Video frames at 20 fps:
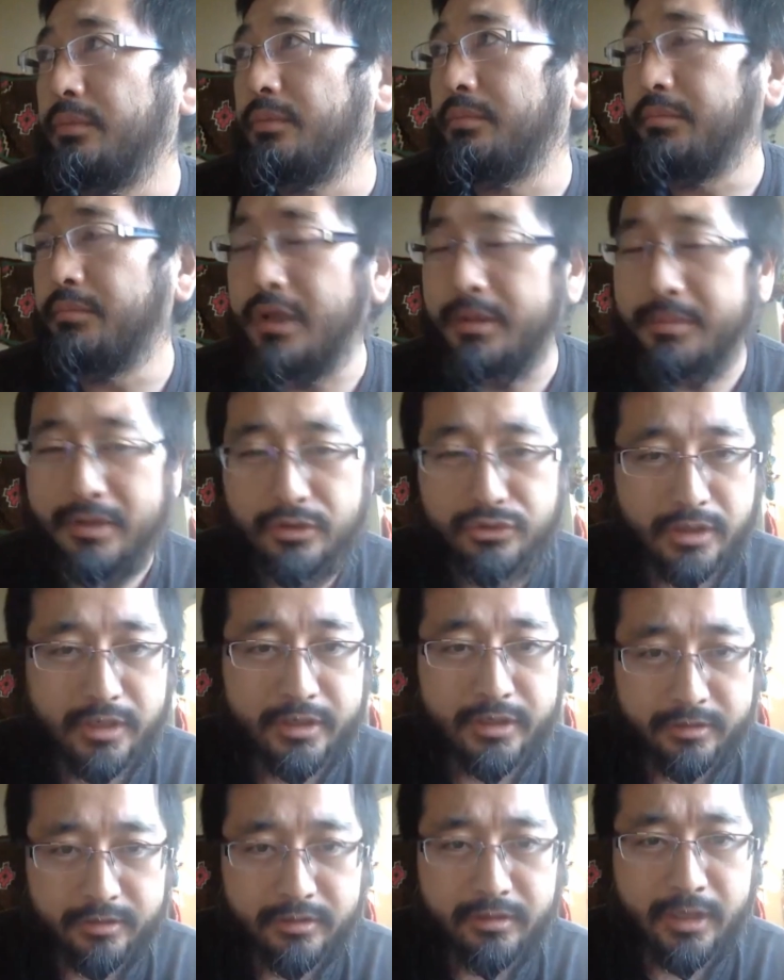maybe I'll
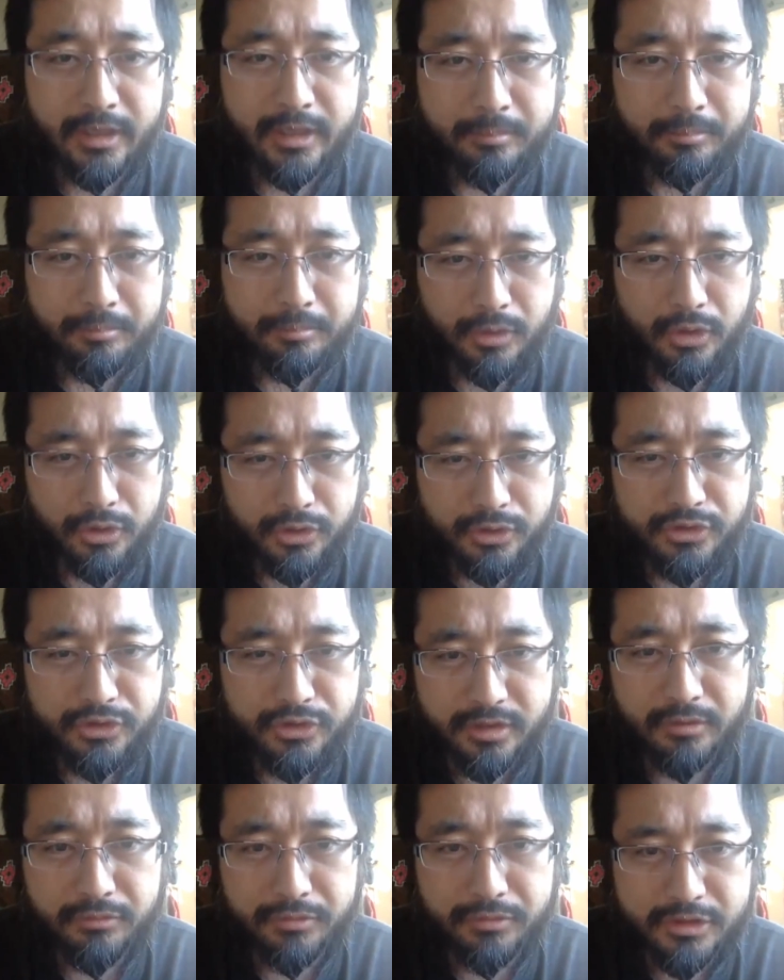try to like
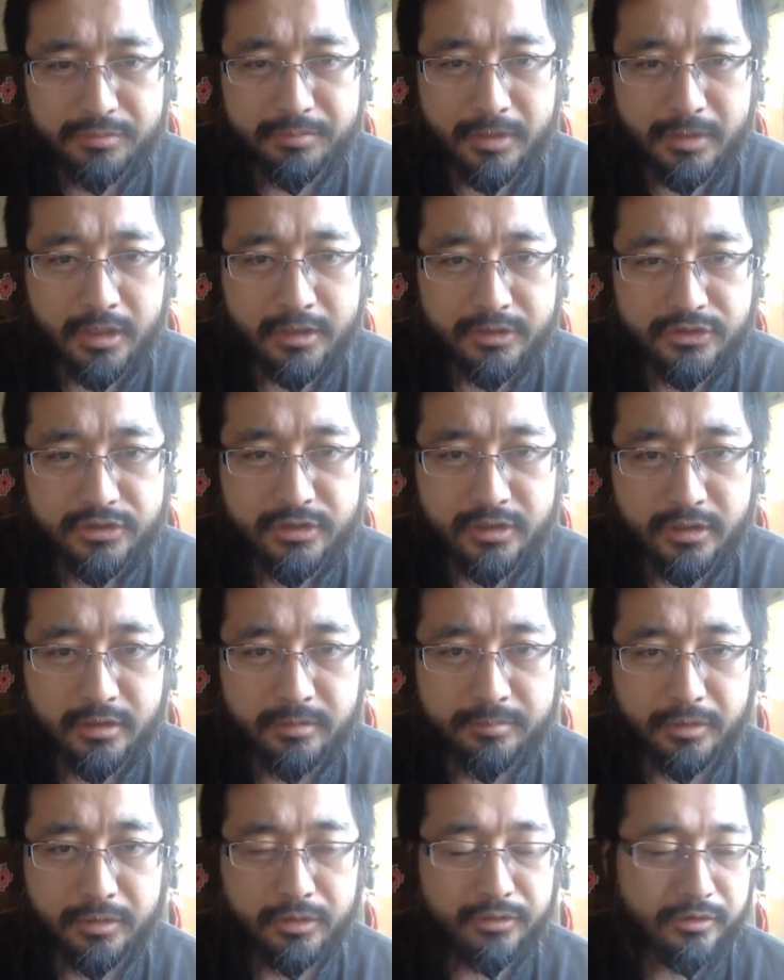merge a response
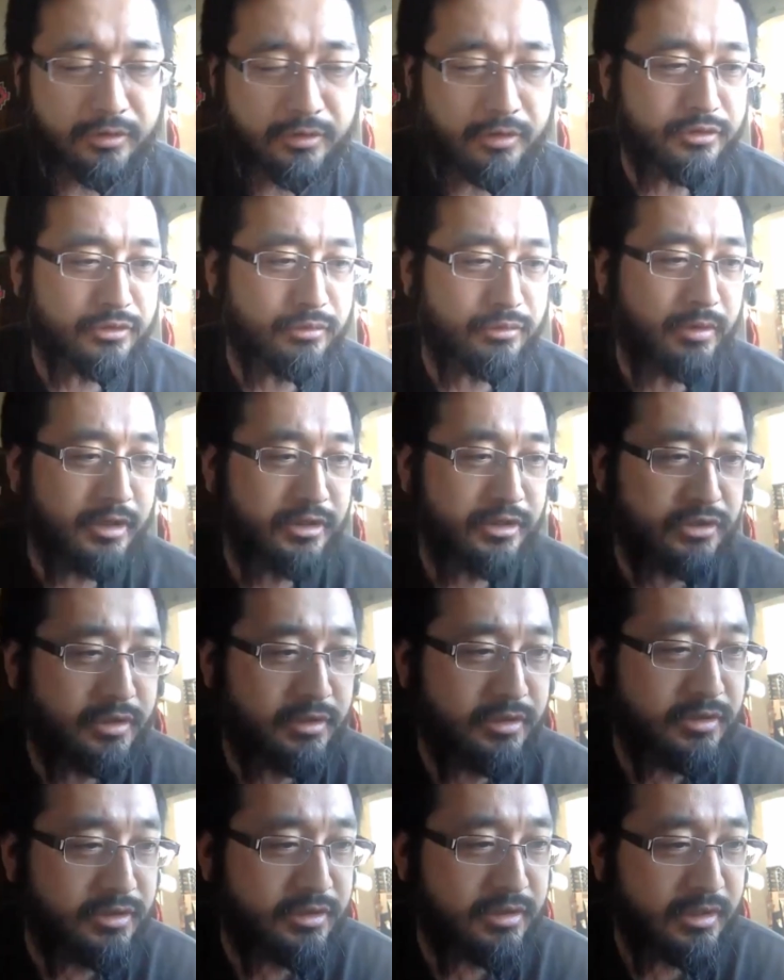to both of those
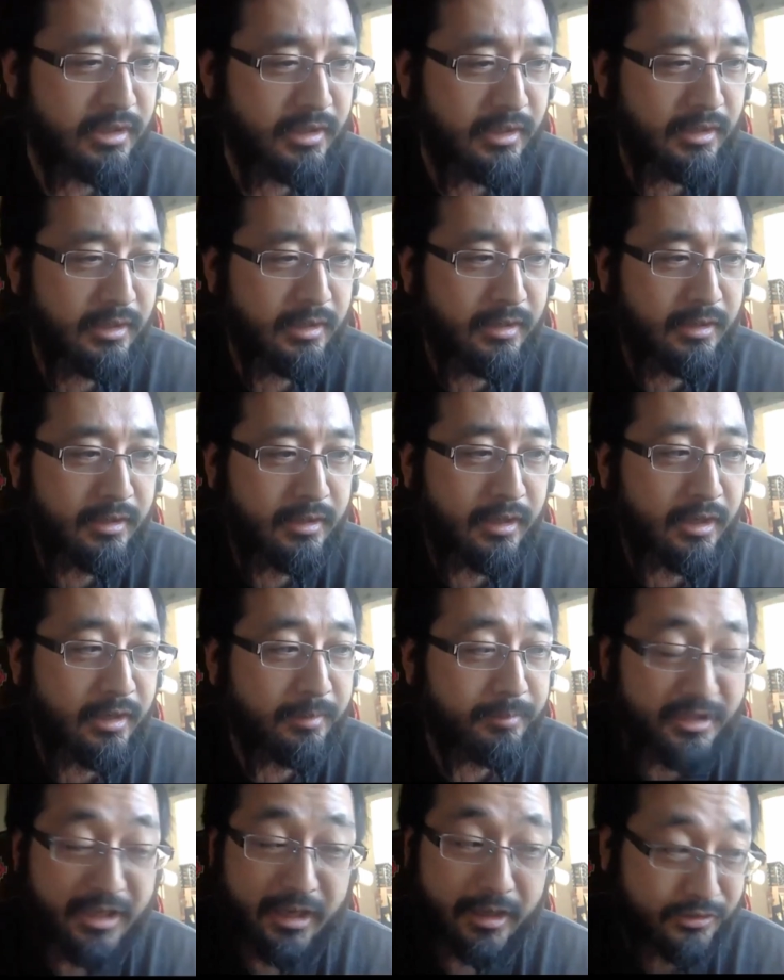questions.
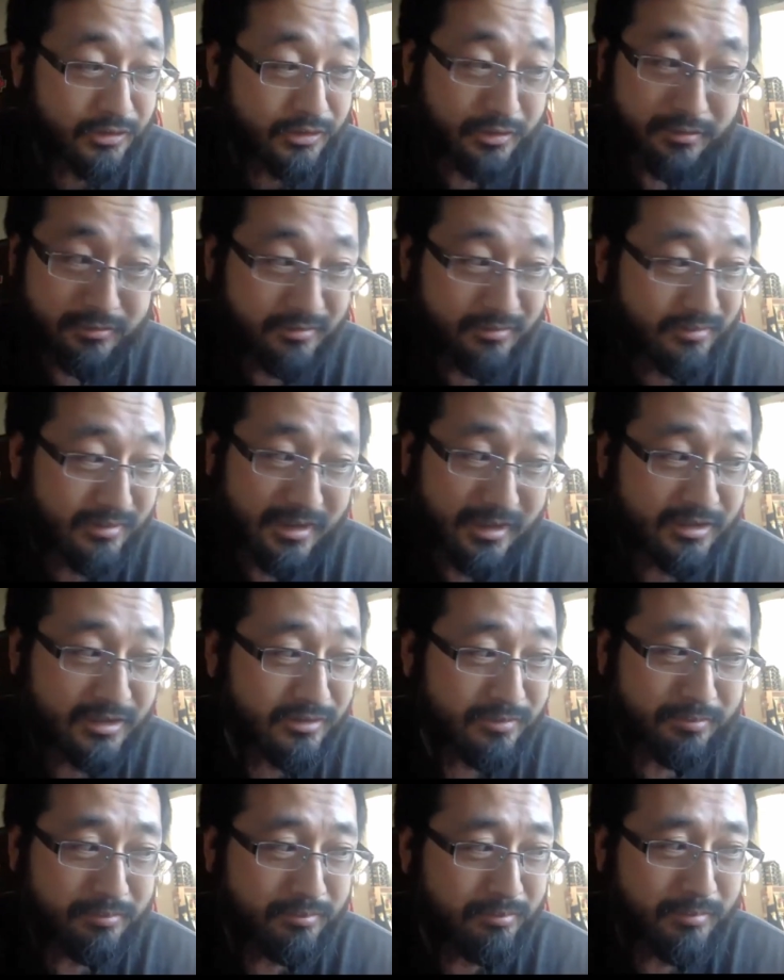Yeah, so
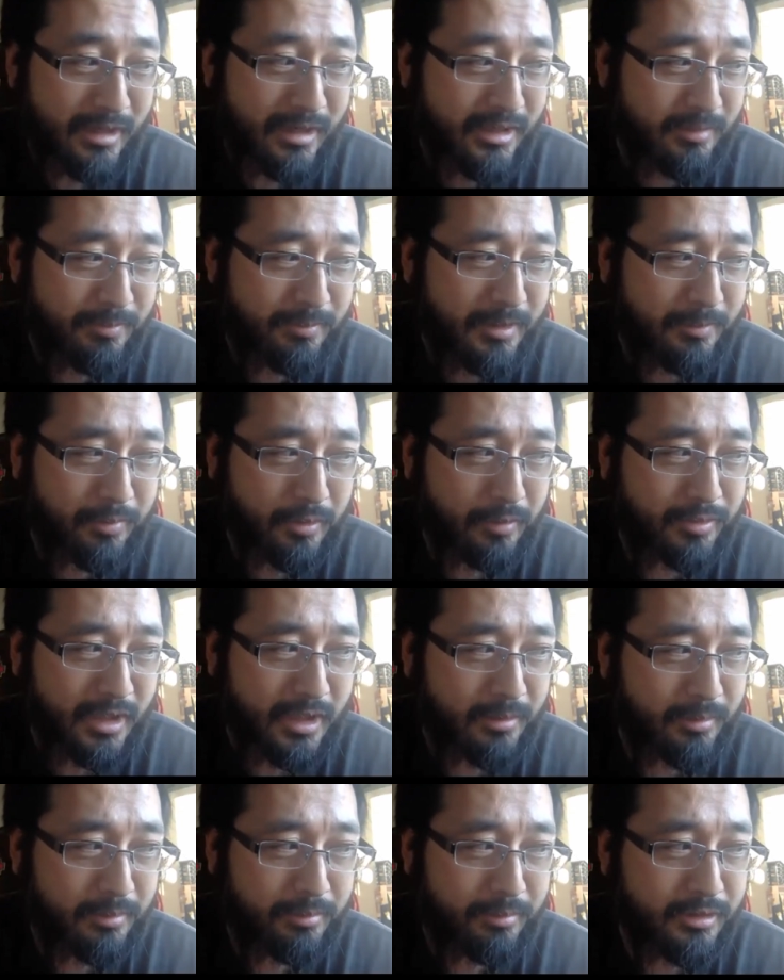as many people
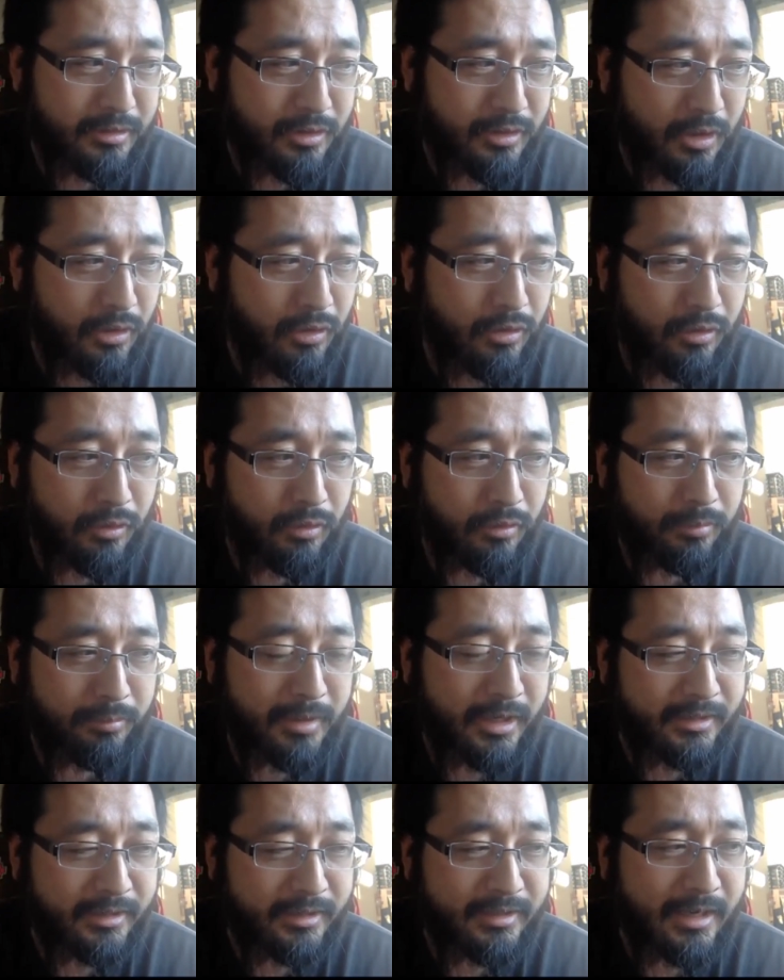probably know
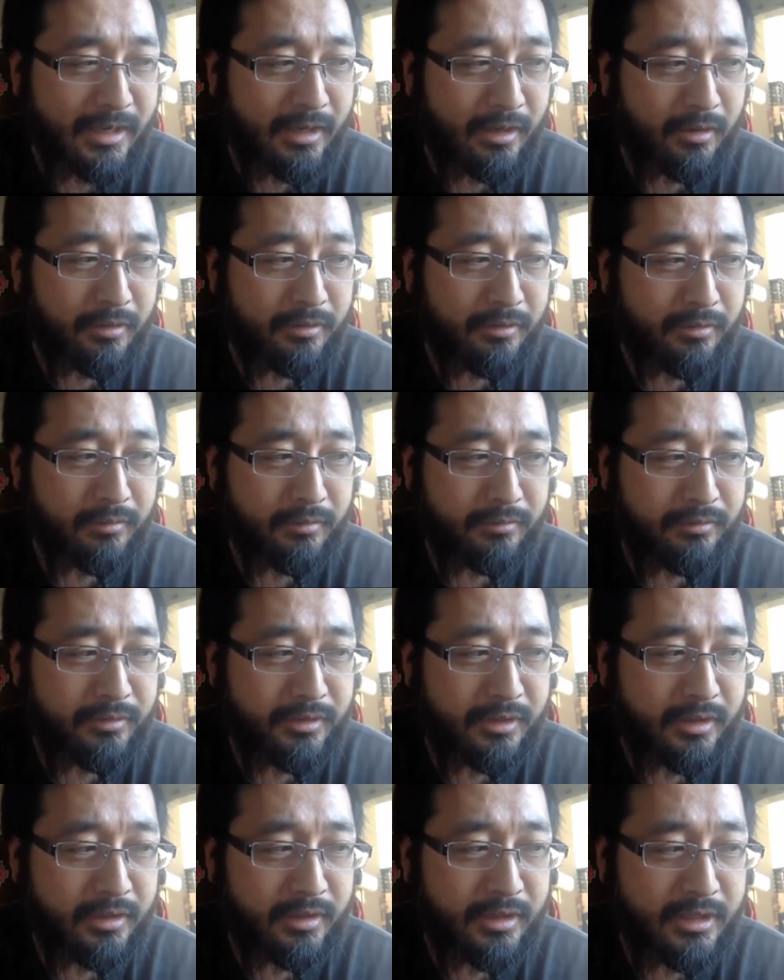by now,
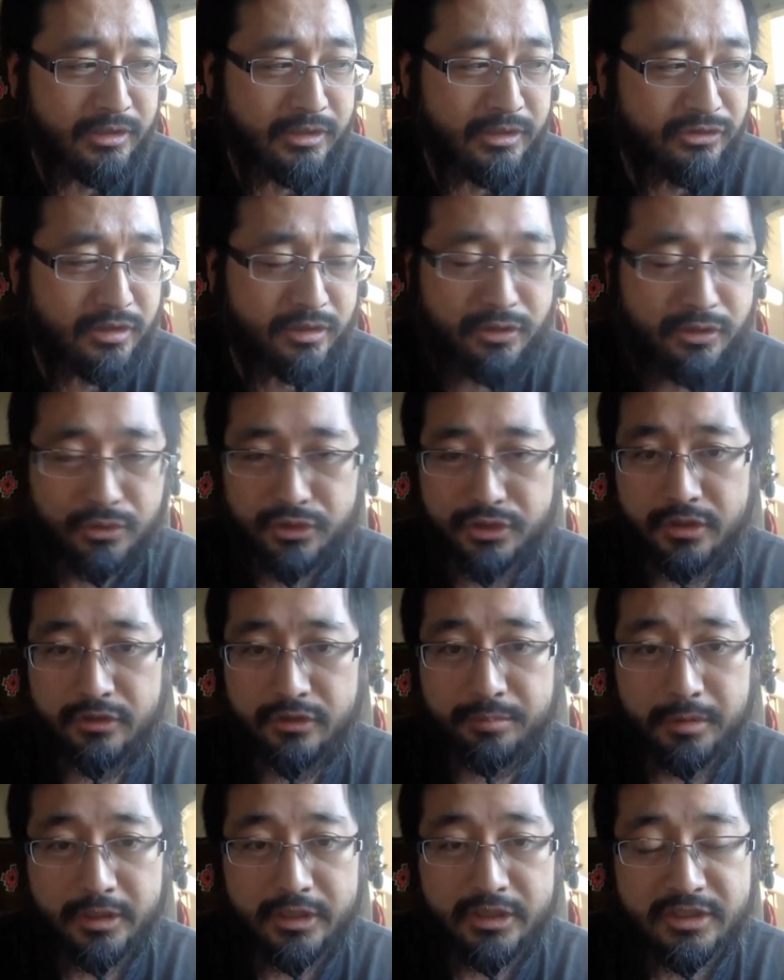the institution
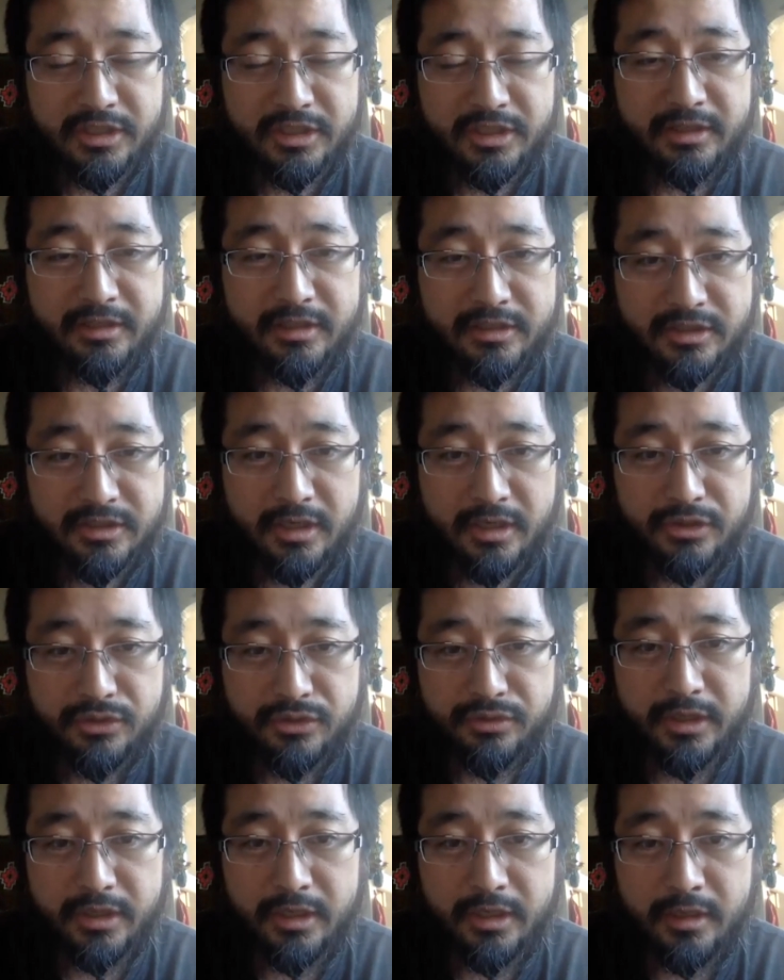of policing in this
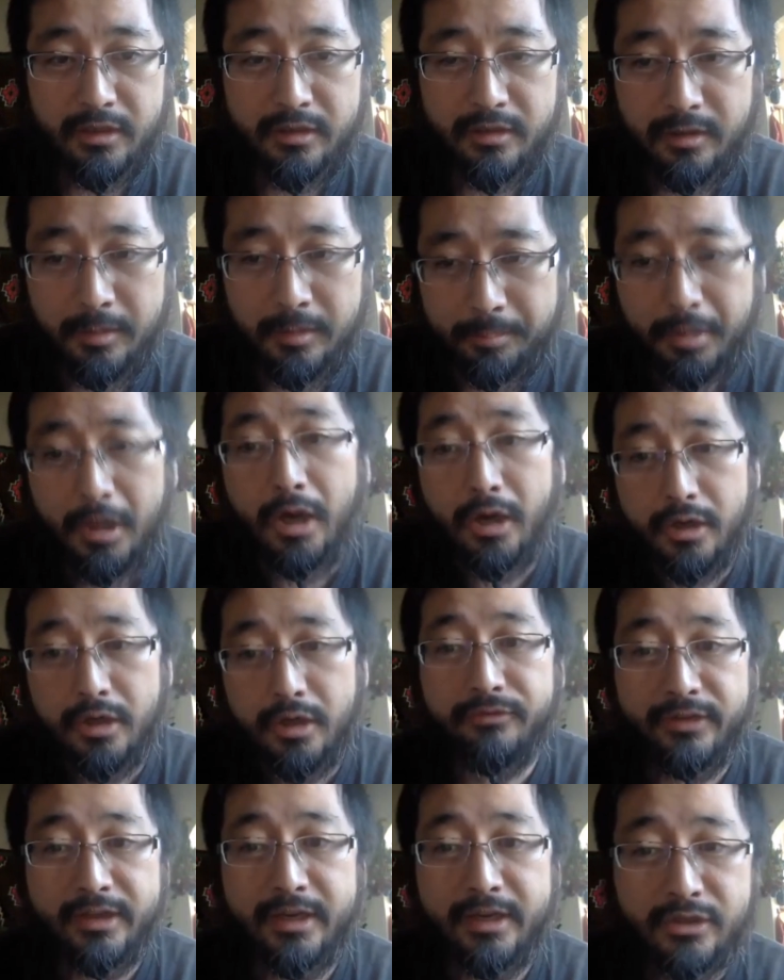country, part
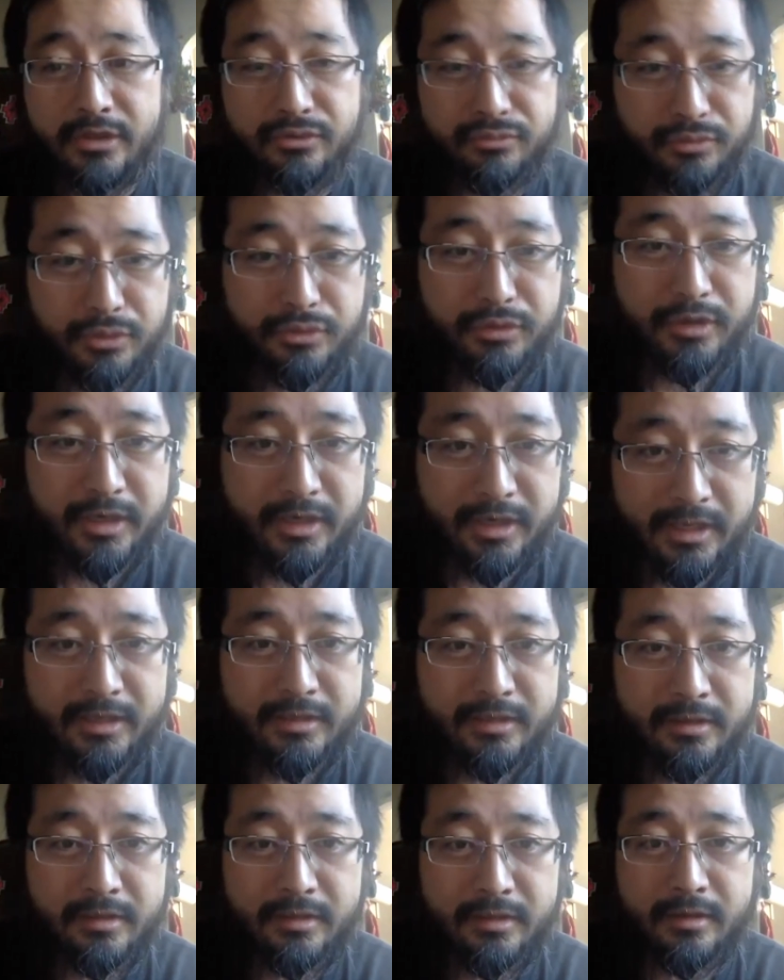of it is rooted
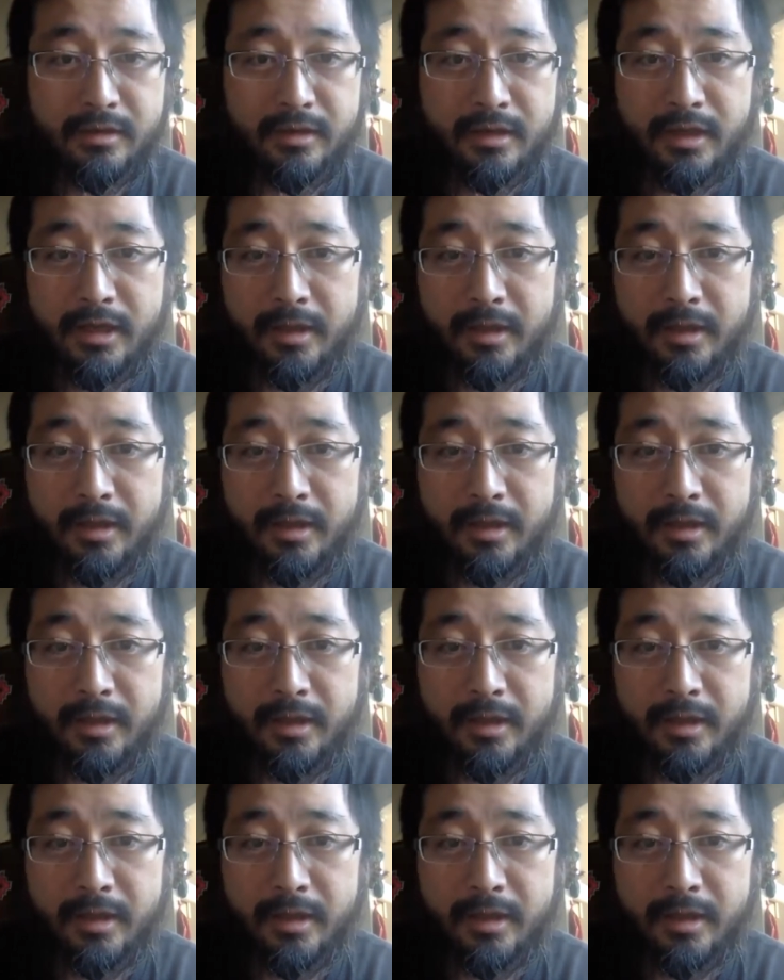in